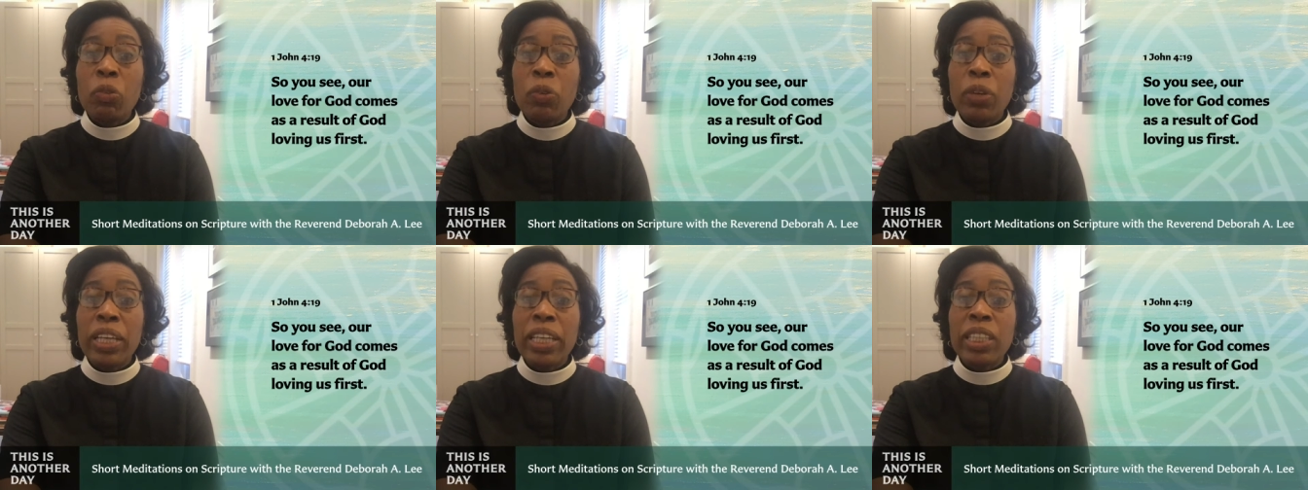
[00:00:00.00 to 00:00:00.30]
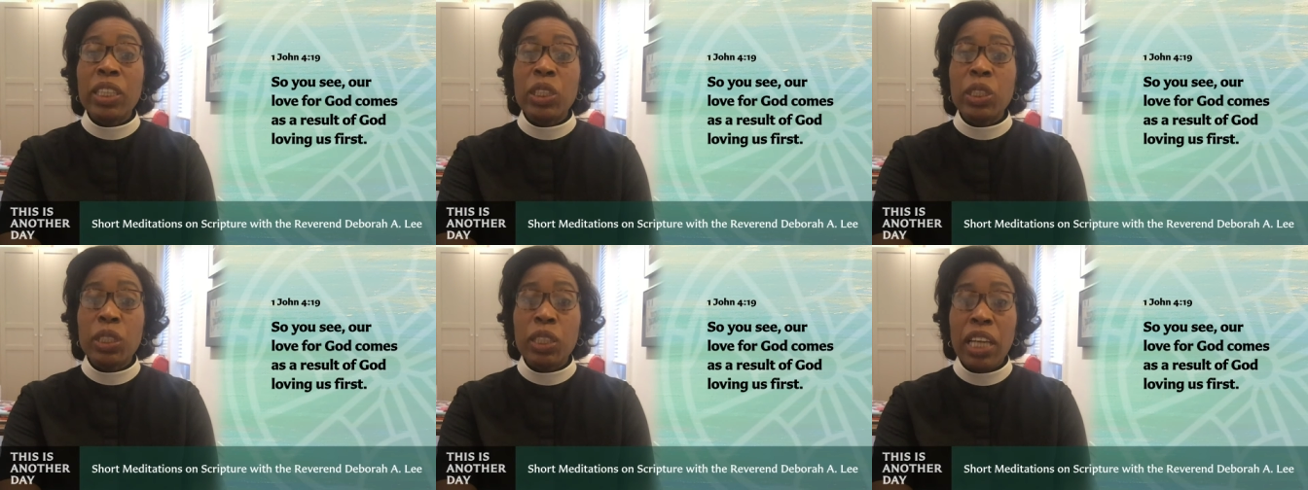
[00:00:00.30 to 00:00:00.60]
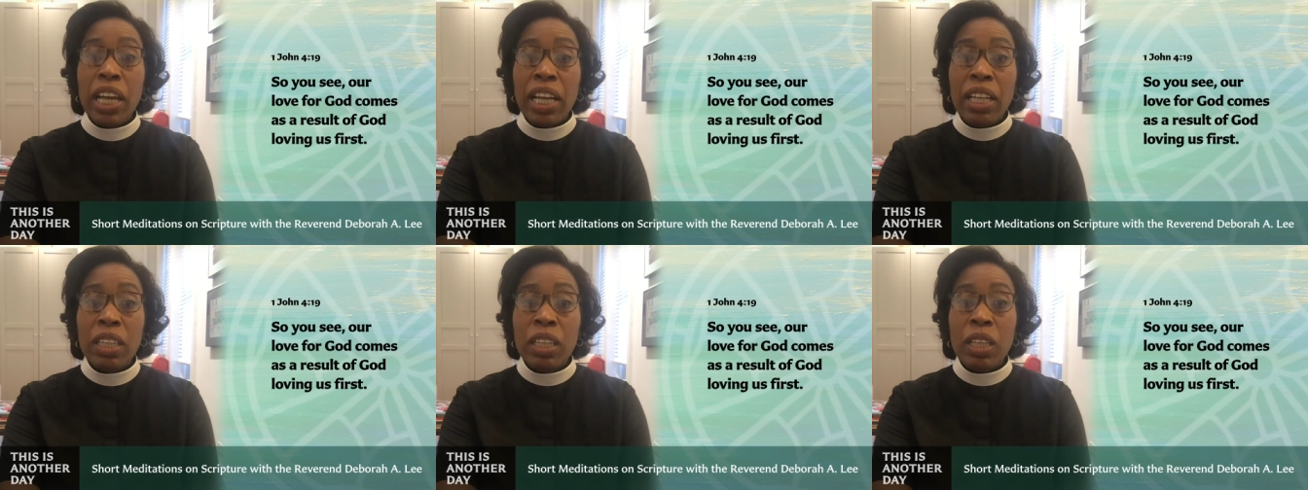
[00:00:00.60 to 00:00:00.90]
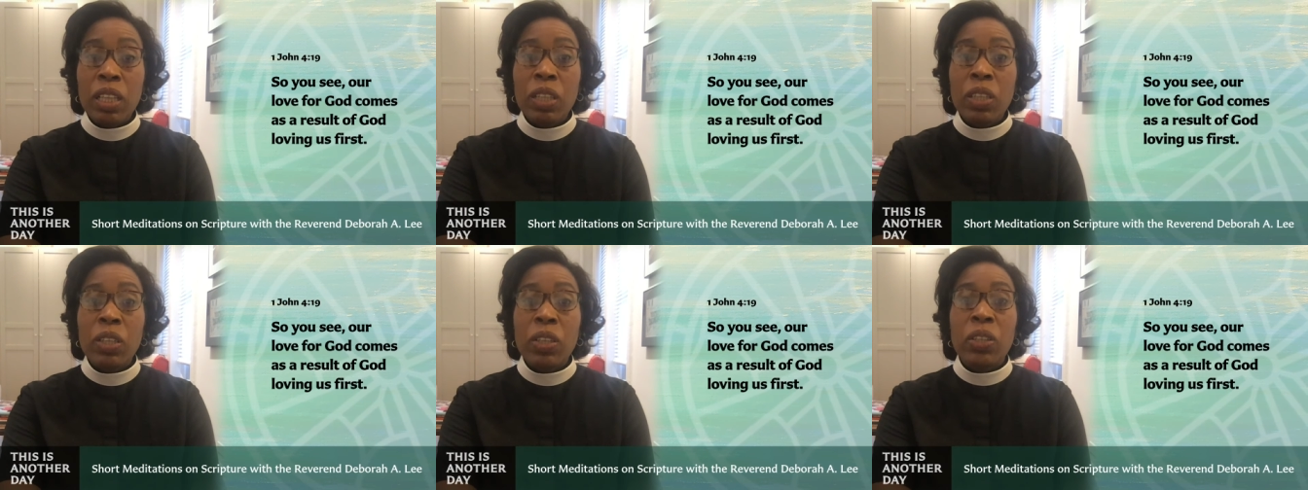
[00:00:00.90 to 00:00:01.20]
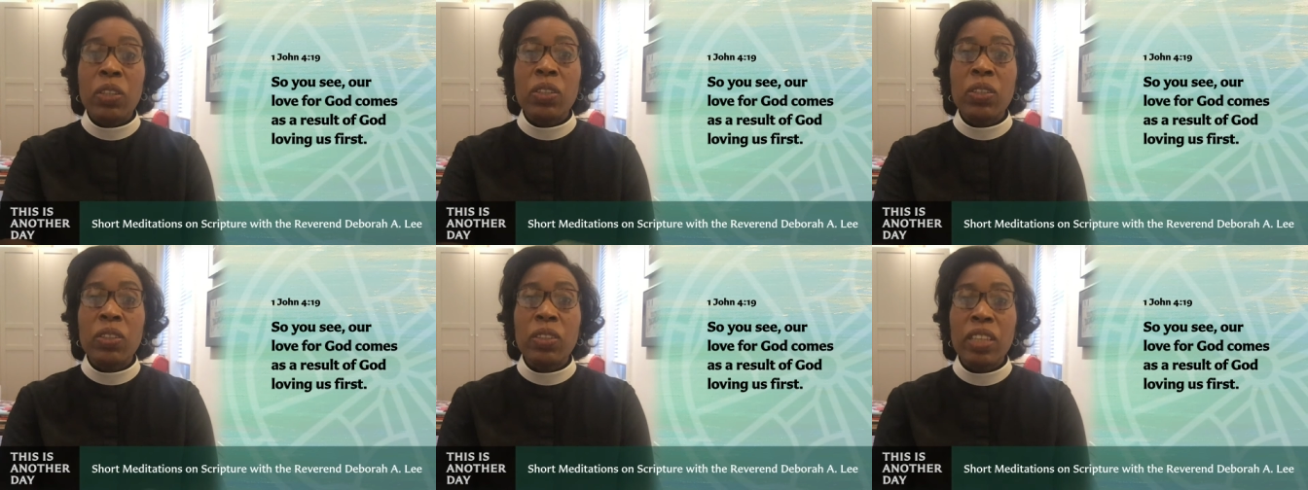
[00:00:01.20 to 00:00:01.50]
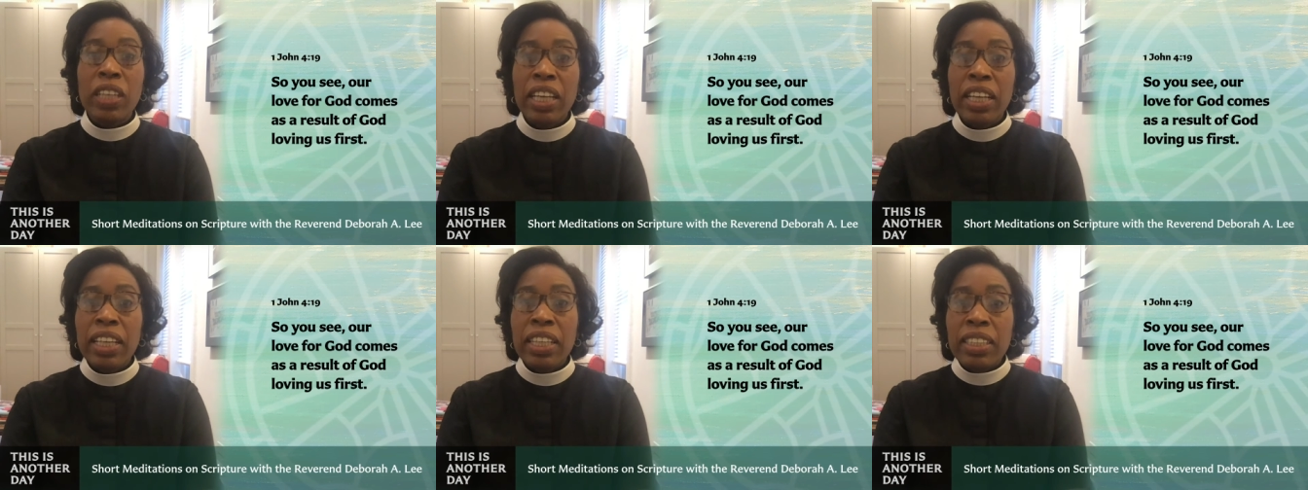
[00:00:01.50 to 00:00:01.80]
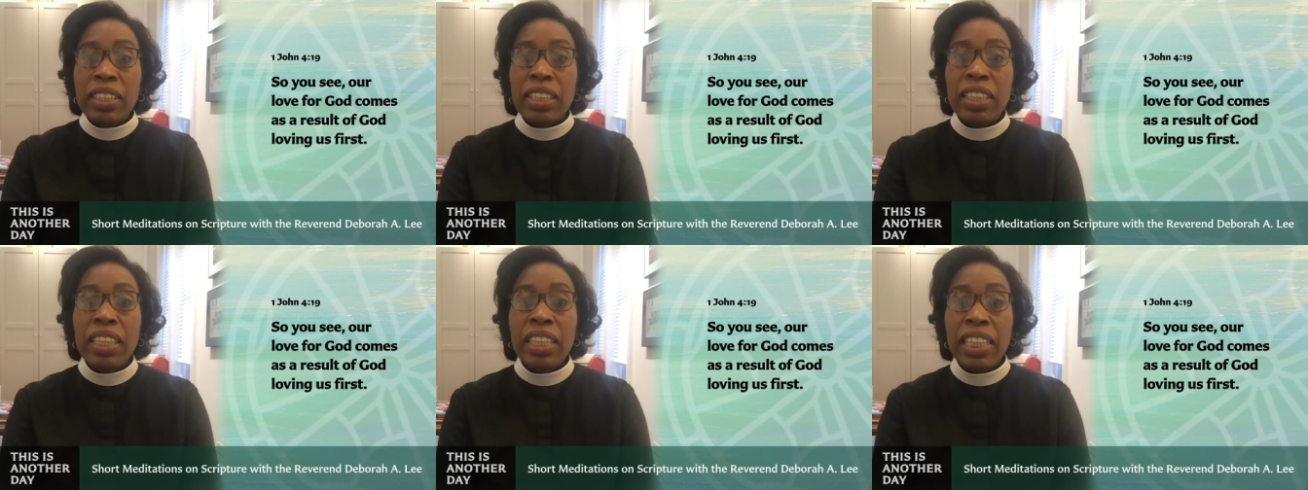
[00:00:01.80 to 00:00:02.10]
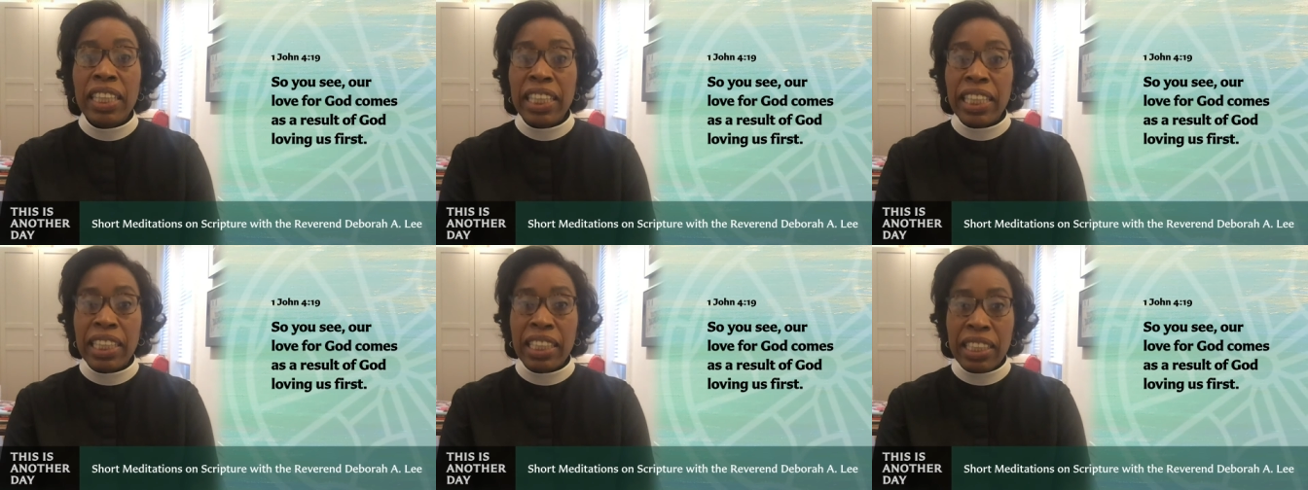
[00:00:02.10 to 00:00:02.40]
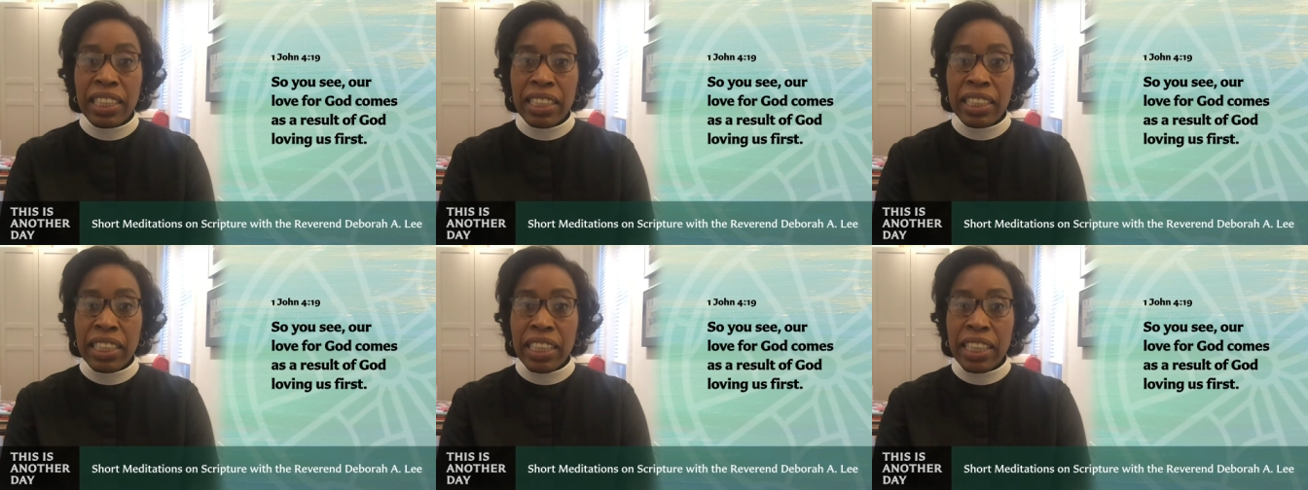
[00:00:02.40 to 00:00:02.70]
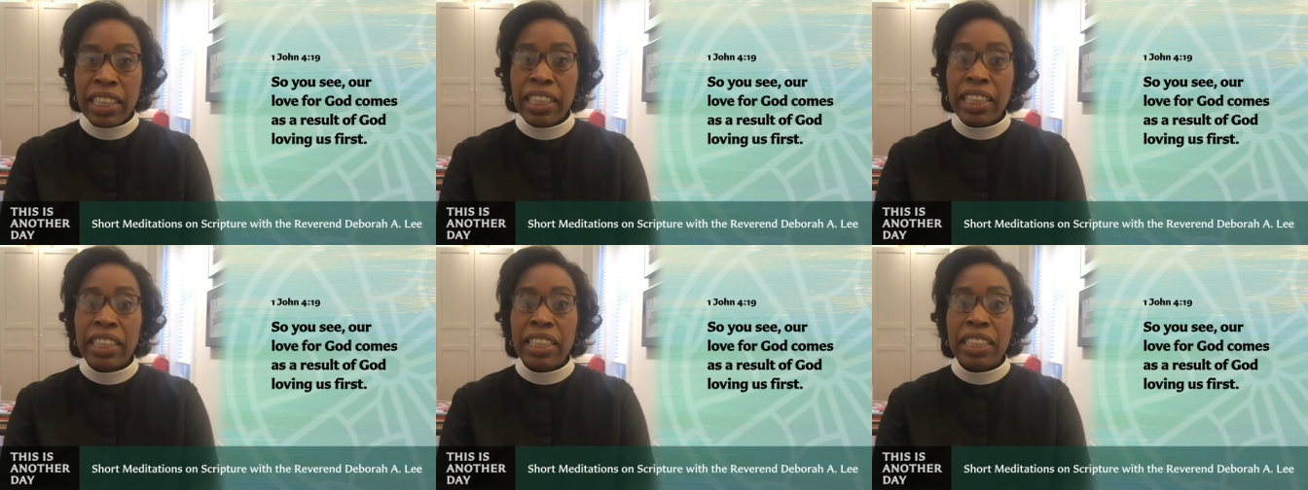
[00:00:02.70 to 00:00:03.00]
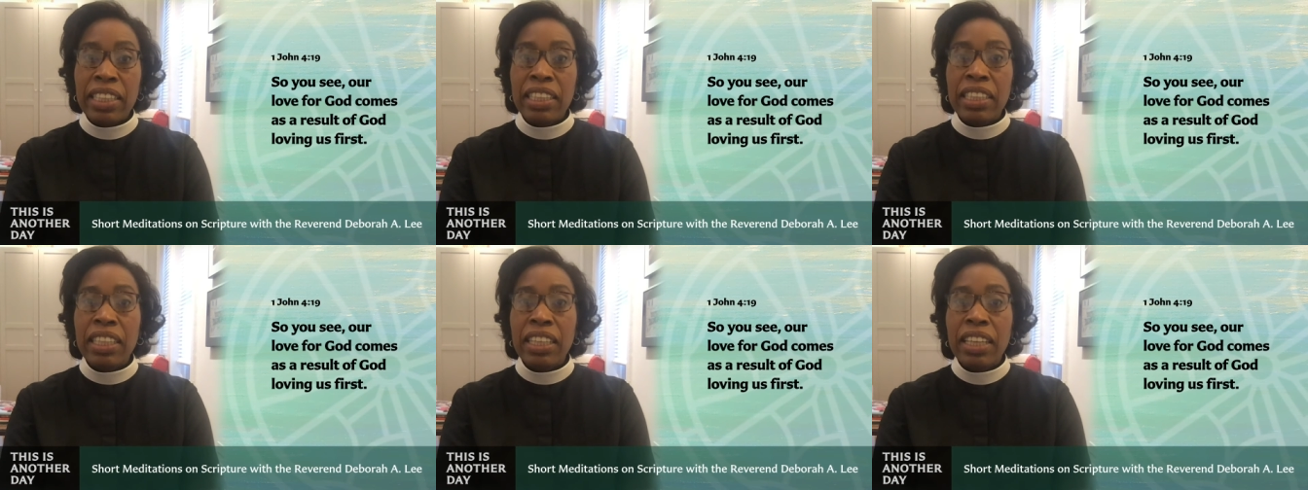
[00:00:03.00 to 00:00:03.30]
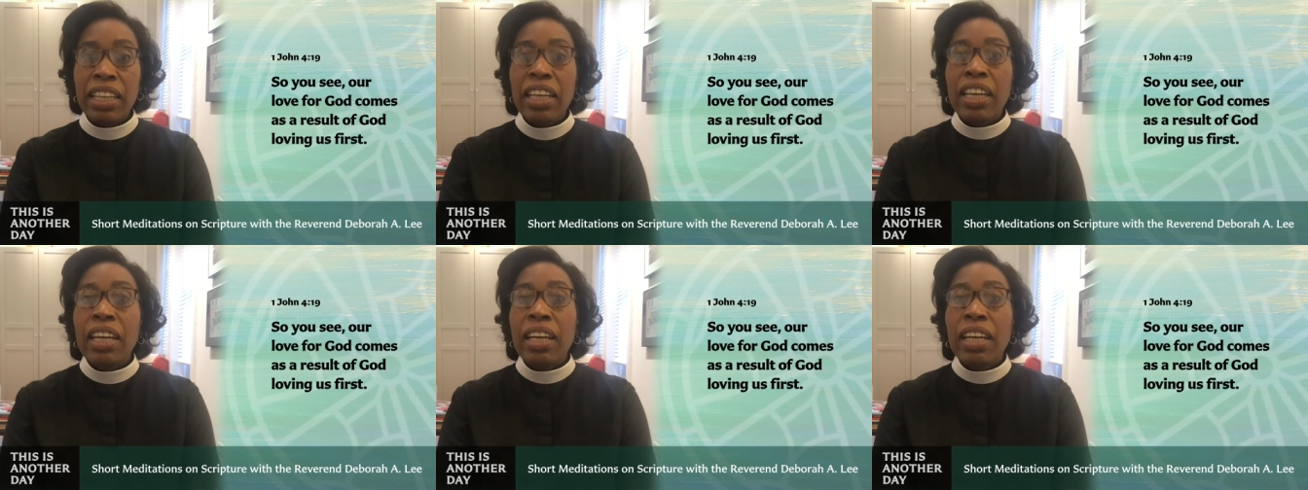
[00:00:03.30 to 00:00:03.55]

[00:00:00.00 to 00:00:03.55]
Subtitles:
we shall learn to lead in